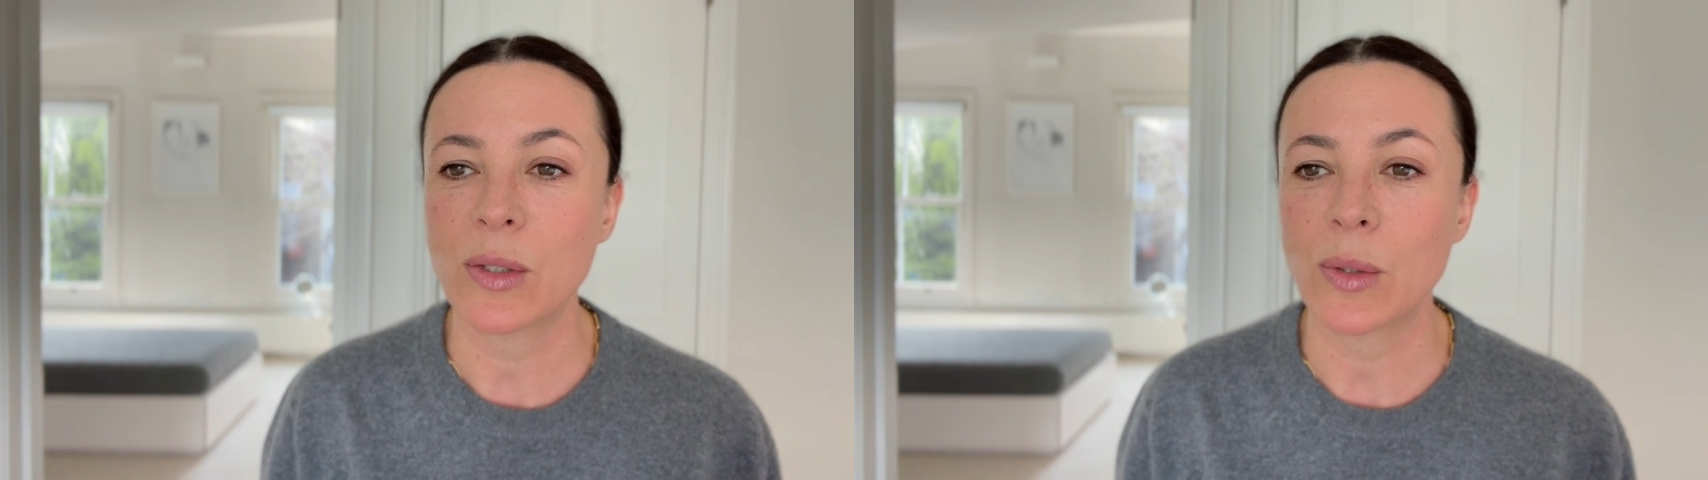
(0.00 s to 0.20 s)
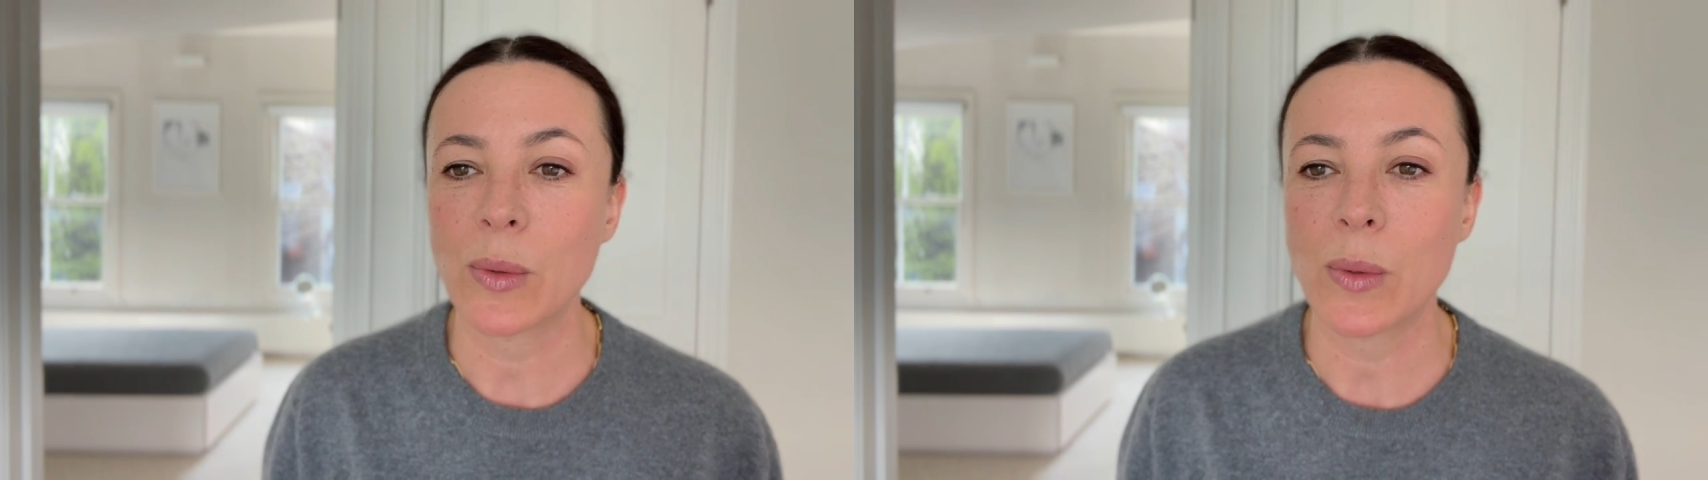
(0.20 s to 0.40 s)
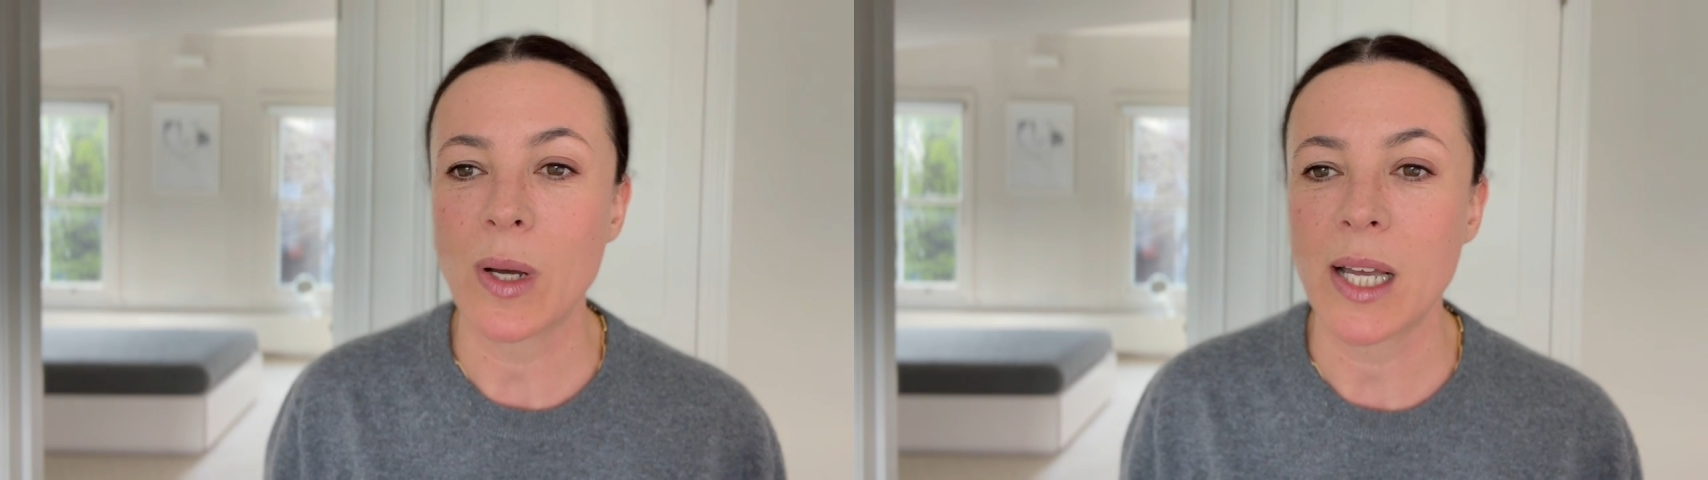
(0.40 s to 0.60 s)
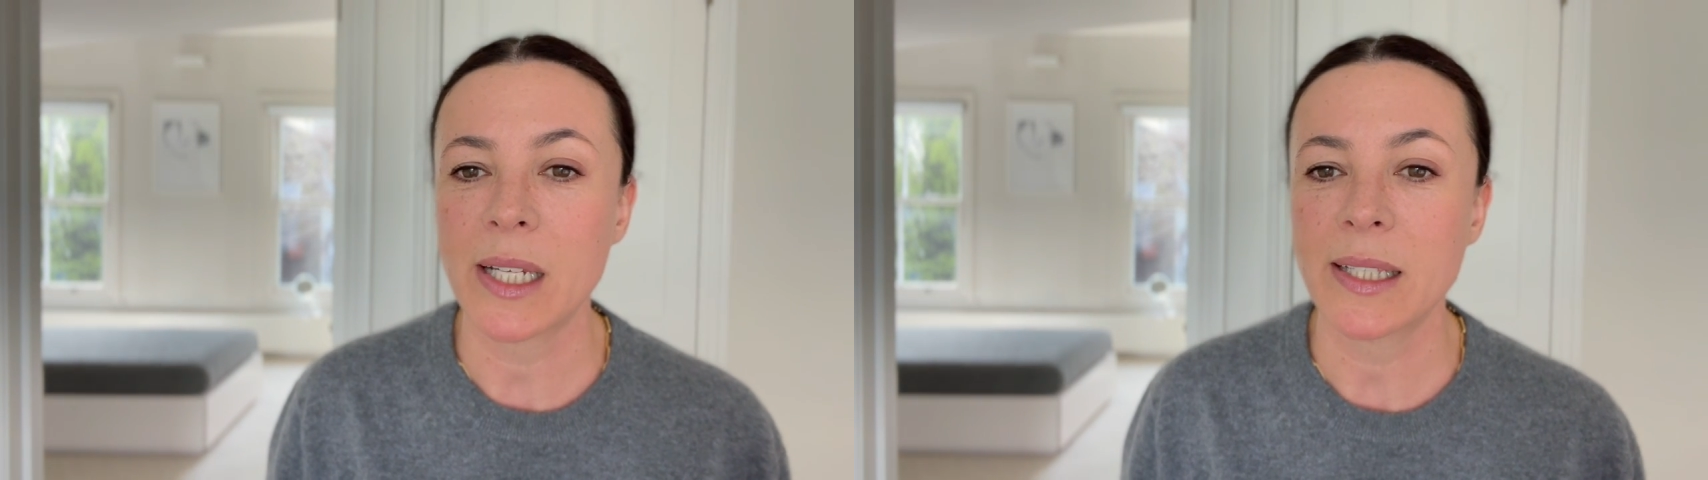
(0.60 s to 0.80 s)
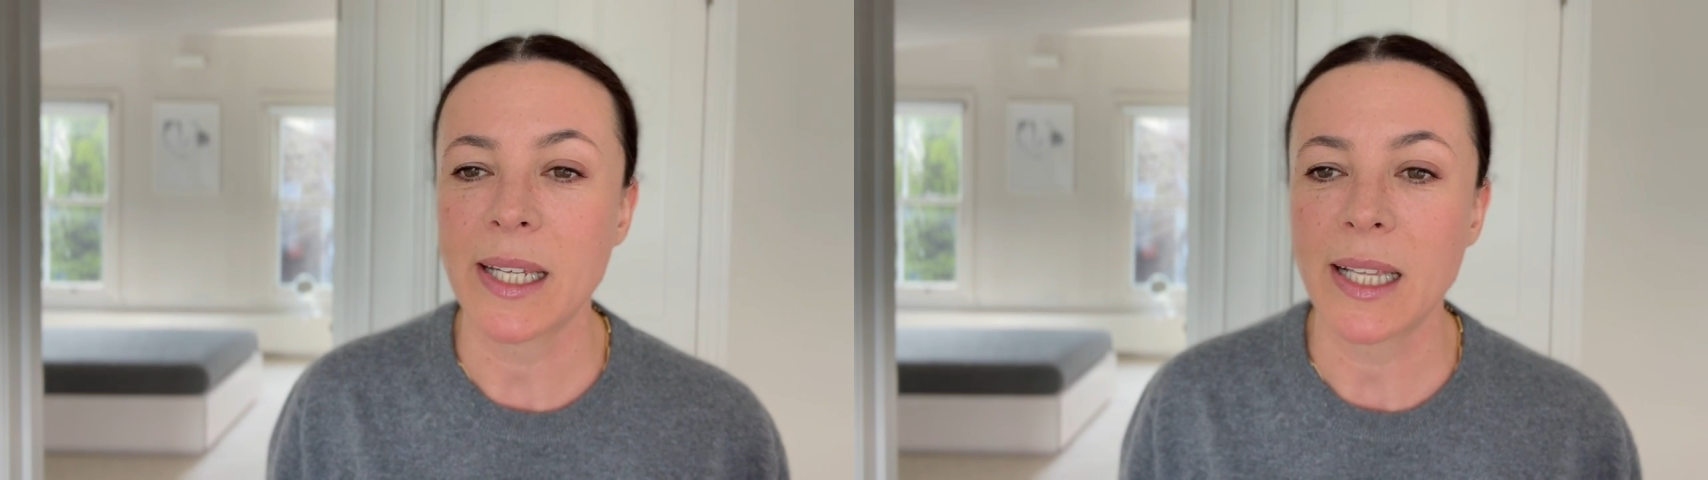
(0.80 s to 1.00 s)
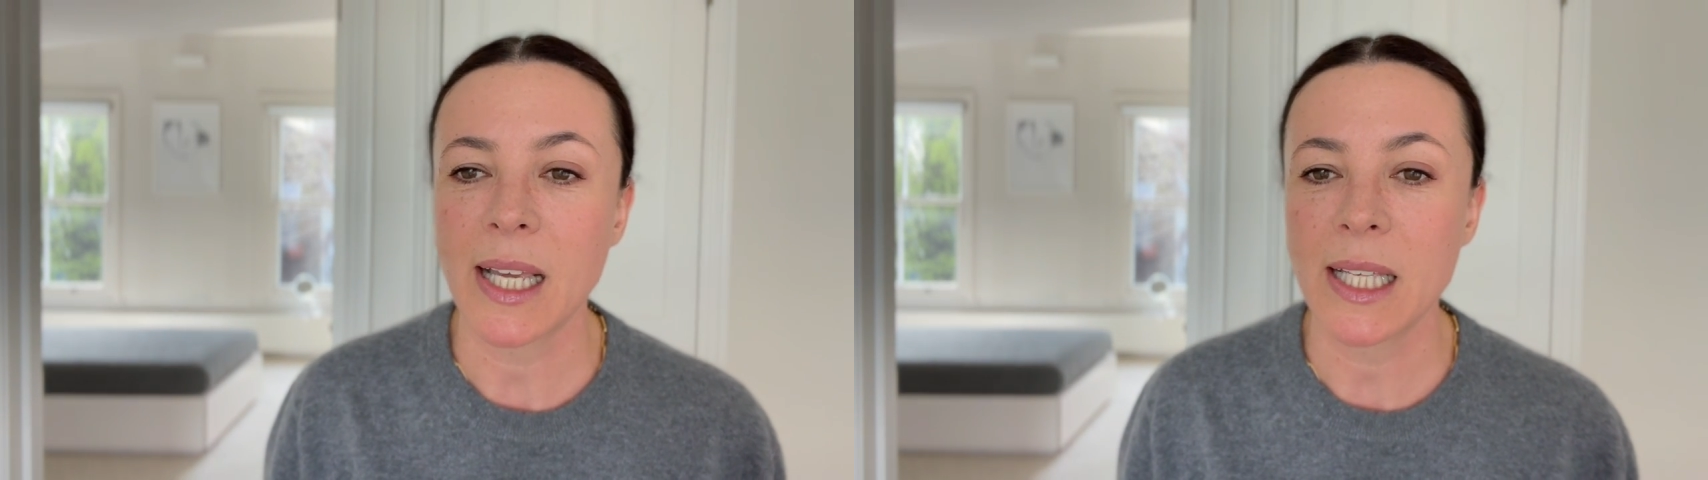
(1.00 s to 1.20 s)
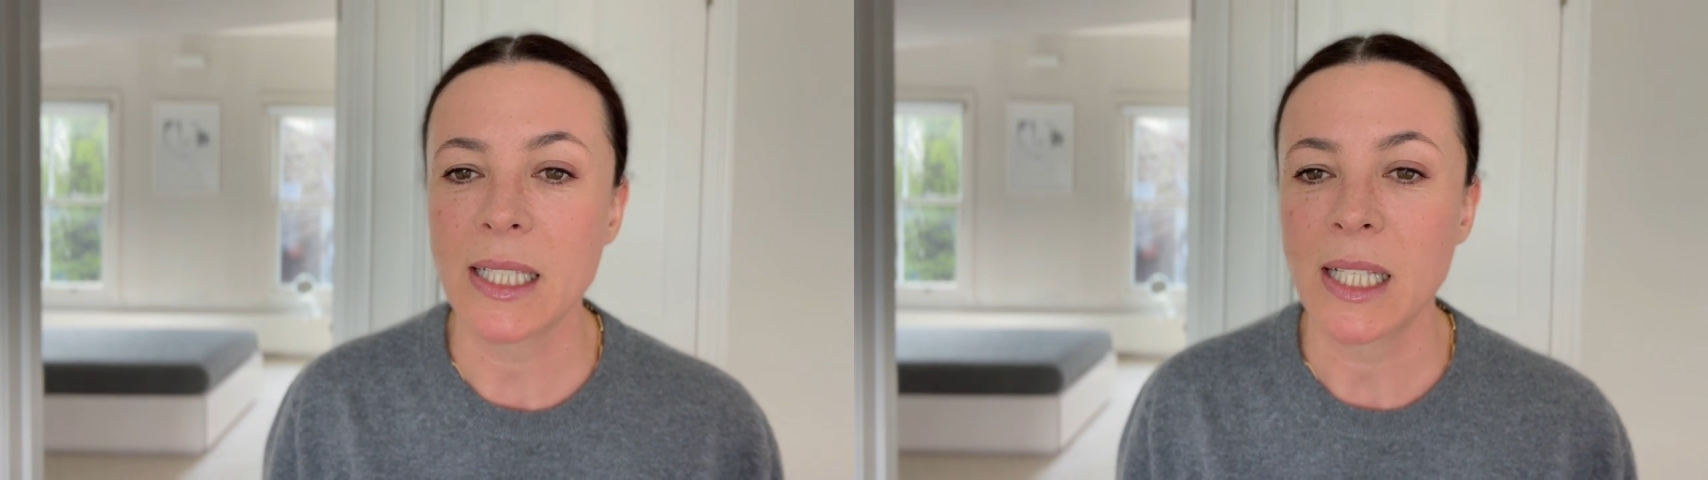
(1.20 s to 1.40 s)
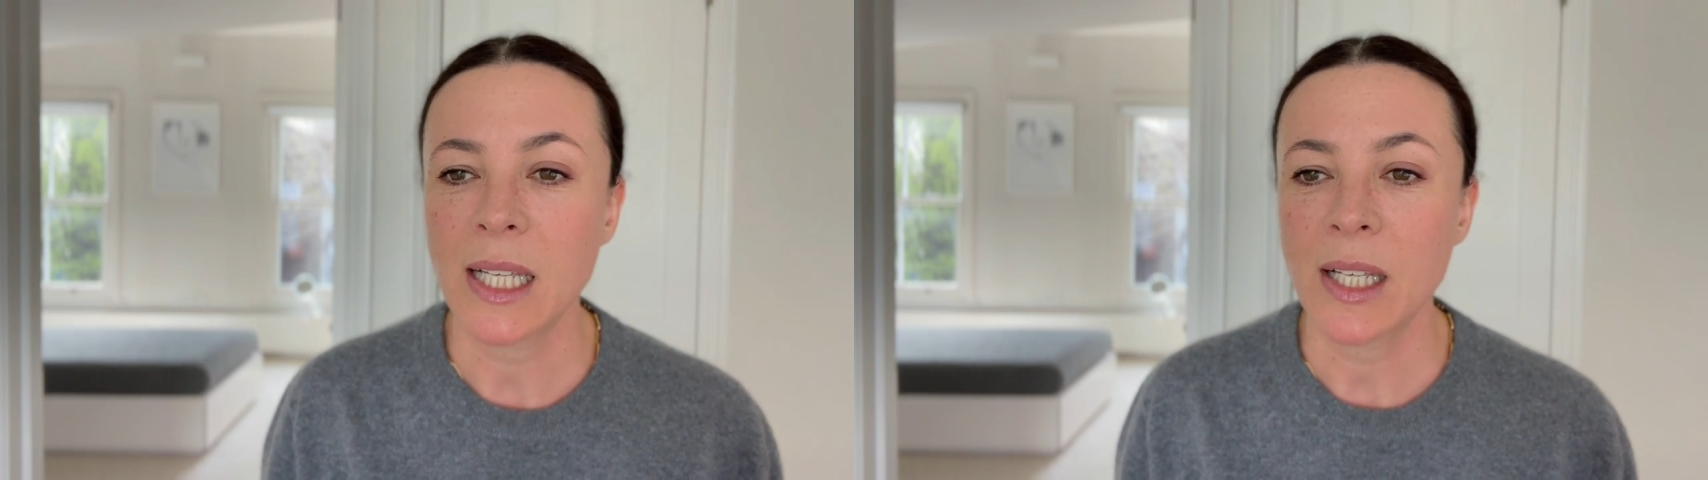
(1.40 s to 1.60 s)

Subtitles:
you know, and I let